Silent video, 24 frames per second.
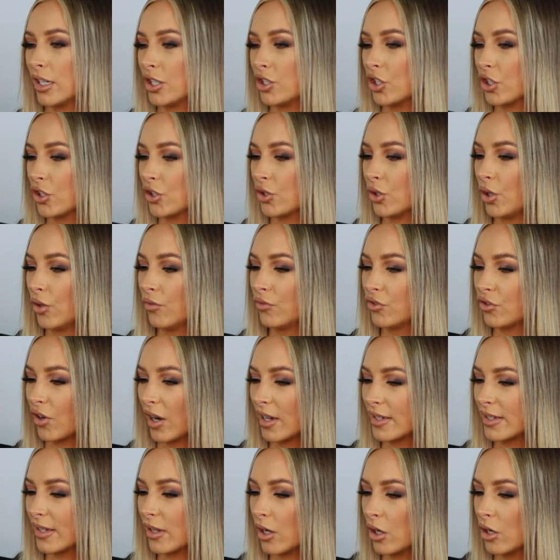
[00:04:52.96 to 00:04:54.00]
and just sort of
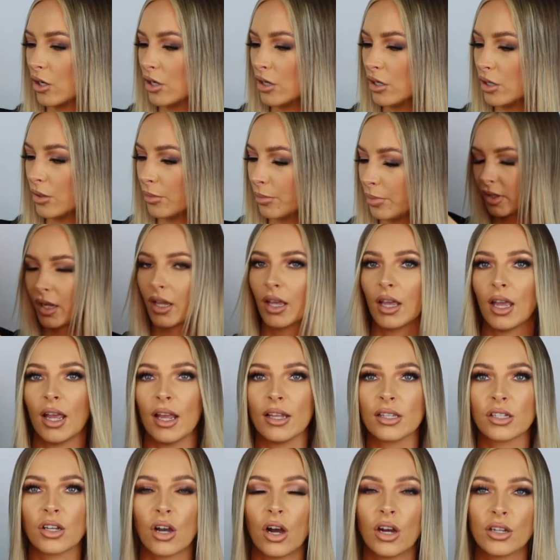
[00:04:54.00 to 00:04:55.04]
dress it up.
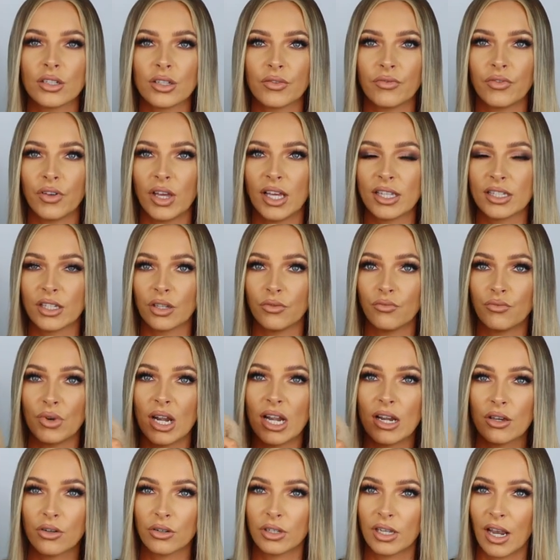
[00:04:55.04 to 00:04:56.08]
It's a
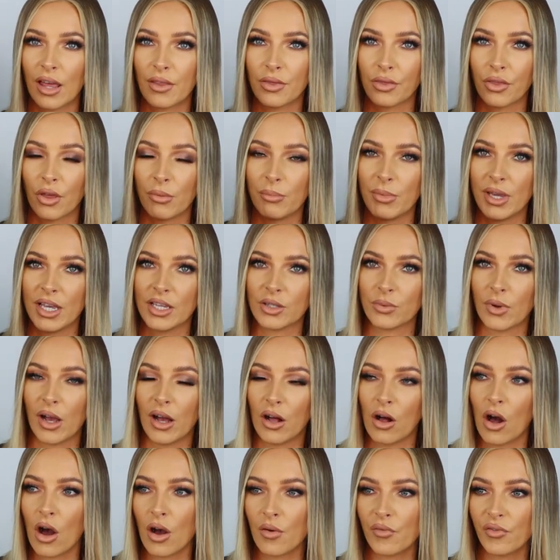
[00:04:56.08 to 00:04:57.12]
really good length on me as
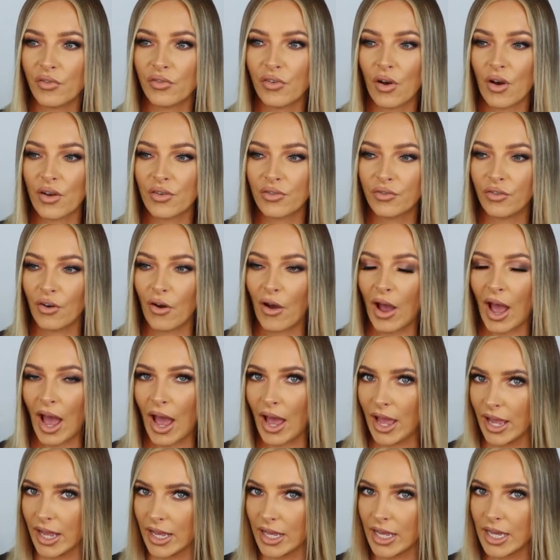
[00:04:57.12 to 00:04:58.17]
well. I'm
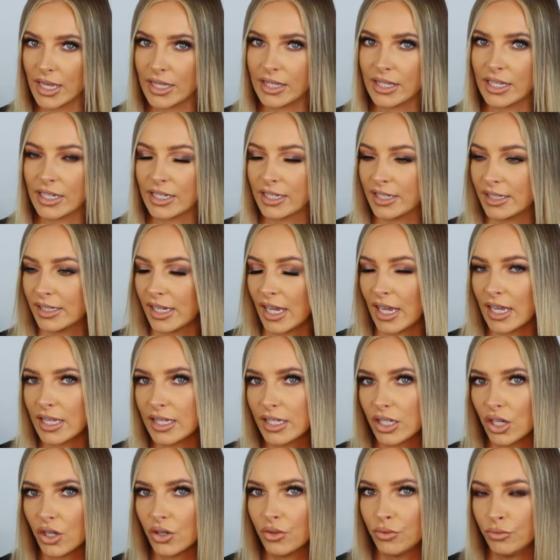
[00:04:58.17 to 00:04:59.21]
5'8" and this
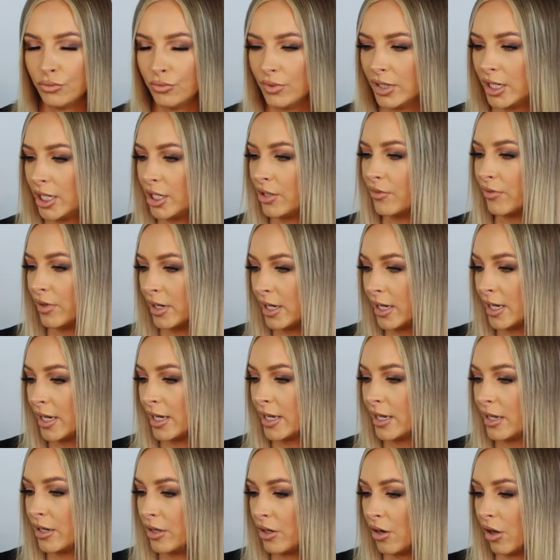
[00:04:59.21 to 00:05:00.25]
sits really,
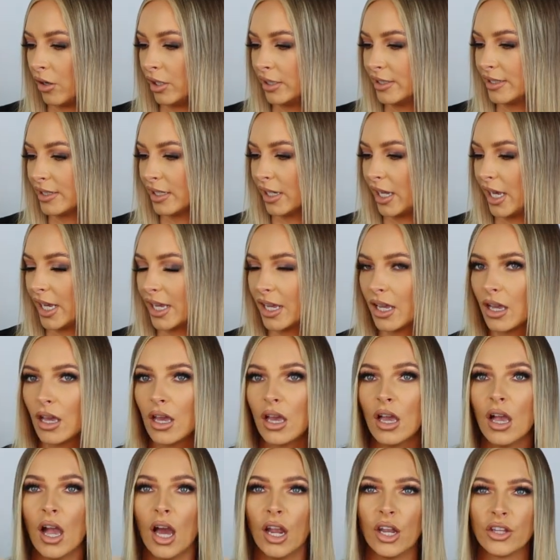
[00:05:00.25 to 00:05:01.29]
really nicely.
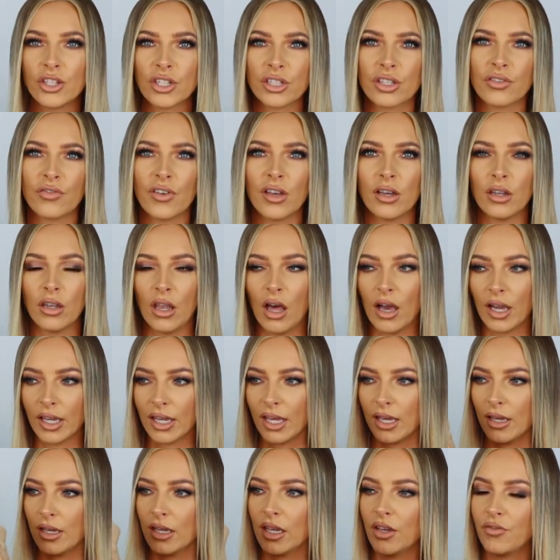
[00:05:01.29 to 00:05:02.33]
And I just feel like
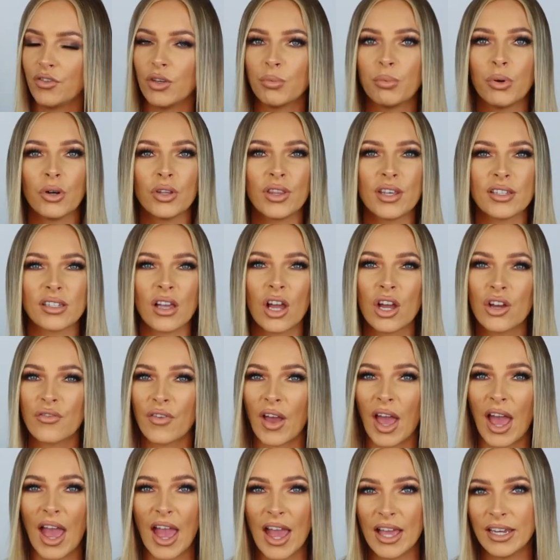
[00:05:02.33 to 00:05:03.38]
if you put this
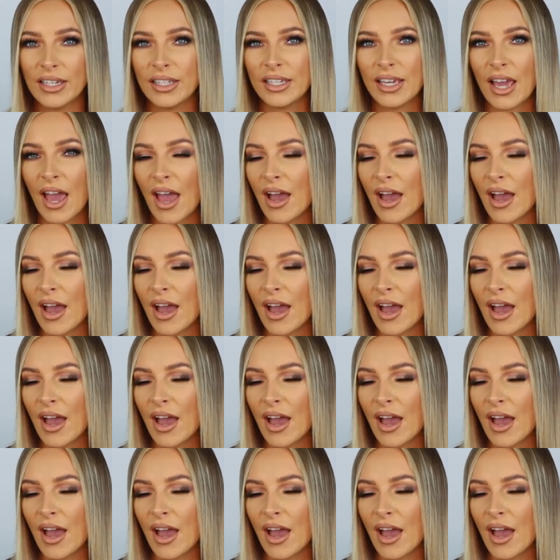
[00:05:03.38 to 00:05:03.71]
over any